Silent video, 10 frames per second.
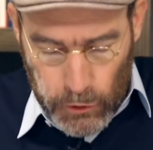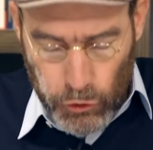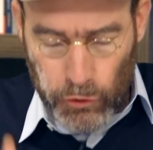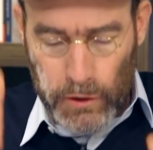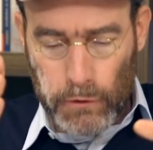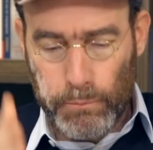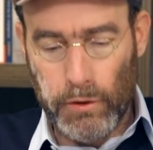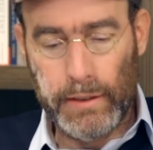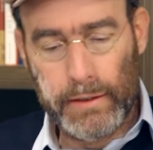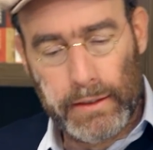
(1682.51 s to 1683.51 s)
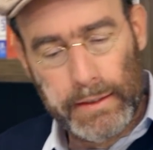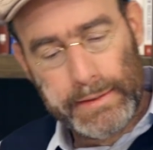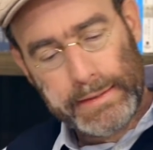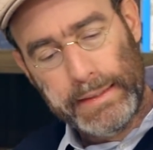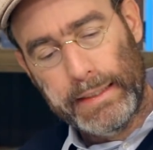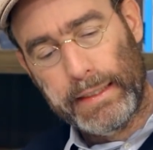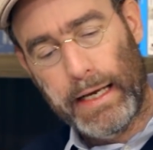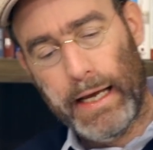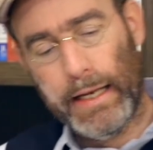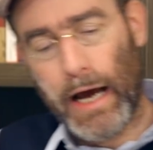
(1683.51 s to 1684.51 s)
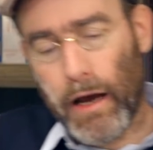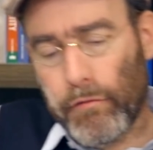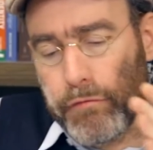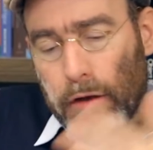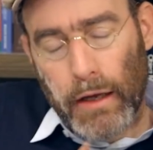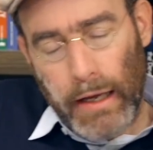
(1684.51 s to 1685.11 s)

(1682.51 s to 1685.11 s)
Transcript: current political scene, and I've